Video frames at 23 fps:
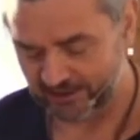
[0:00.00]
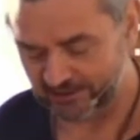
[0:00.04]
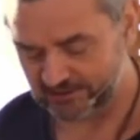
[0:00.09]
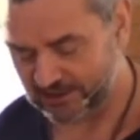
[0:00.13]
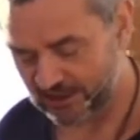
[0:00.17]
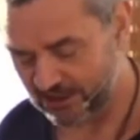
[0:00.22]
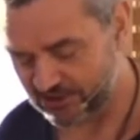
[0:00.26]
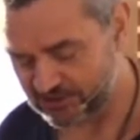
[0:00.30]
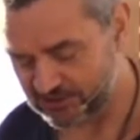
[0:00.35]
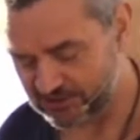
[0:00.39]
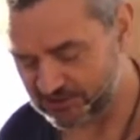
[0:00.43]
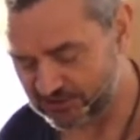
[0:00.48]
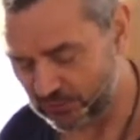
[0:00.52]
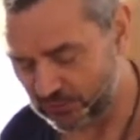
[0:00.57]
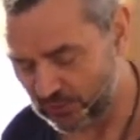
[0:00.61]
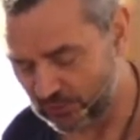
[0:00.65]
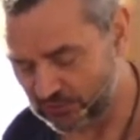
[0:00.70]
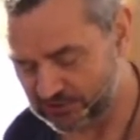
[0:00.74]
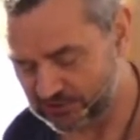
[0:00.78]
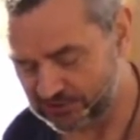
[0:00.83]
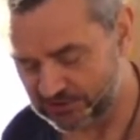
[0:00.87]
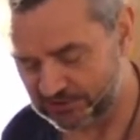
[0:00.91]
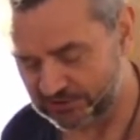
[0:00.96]
intelligence
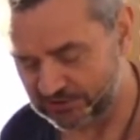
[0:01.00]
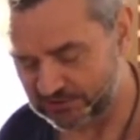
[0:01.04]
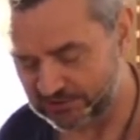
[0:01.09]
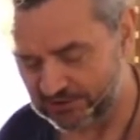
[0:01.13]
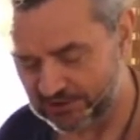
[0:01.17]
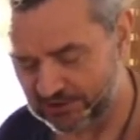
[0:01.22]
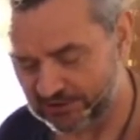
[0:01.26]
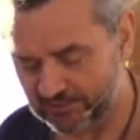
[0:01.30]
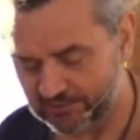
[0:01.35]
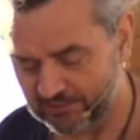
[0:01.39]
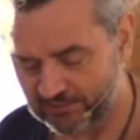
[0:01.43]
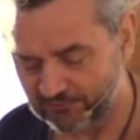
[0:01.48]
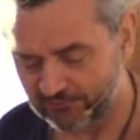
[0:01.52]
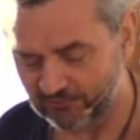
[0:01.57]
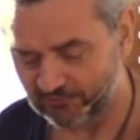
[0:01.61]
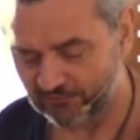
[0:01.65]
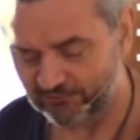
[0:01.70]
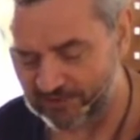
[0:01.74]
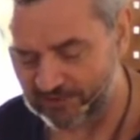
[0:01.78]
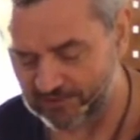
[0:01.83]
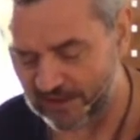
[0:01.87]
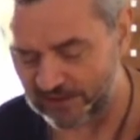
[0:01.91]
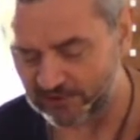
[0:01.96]
course, and uh, if
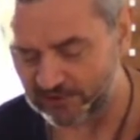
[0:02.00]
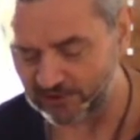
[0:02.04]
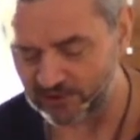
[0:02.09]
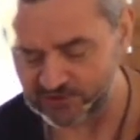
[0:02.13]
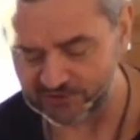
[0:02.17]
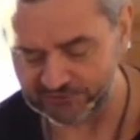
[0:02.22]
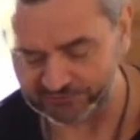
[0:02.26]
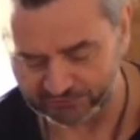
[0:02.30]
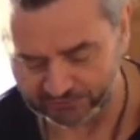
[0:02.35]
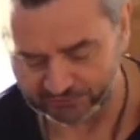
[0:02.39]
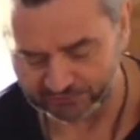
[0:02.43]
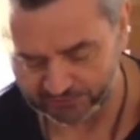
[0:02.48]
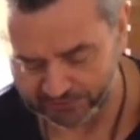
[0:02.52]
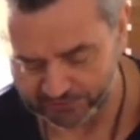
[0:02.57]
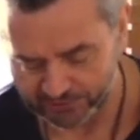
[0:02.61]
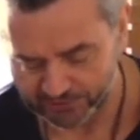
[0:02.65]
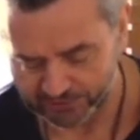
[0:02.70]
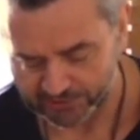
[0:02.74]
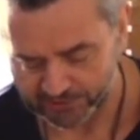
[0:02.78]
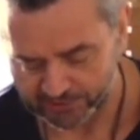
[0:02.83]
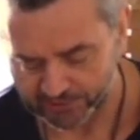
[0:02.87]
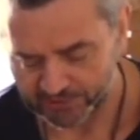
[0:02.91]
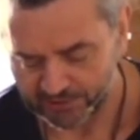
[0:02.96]
you find that useful,